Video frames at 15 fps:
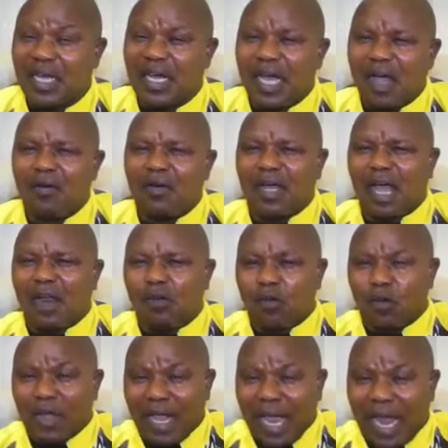How can
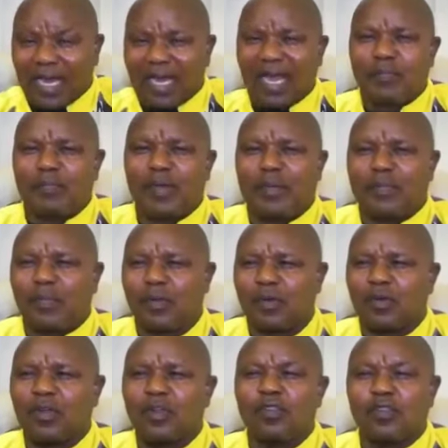you gather
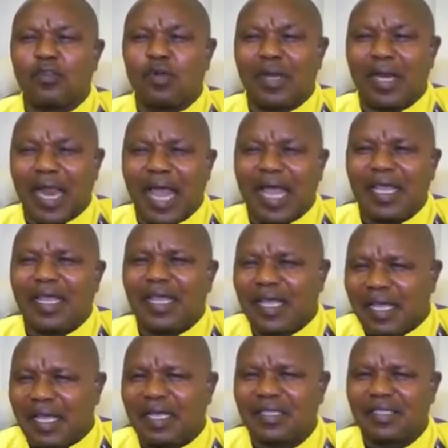people to lie
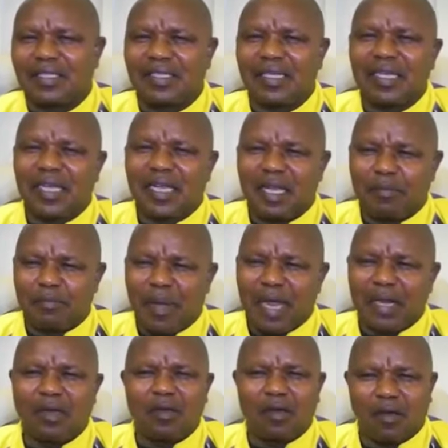against a
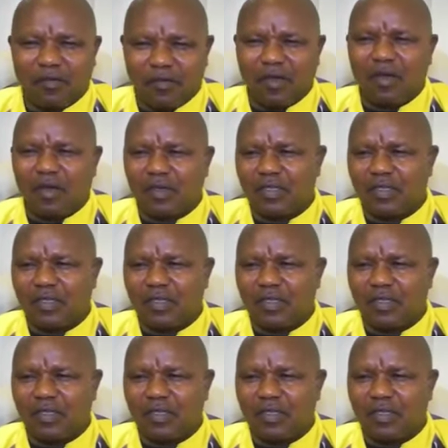man of God?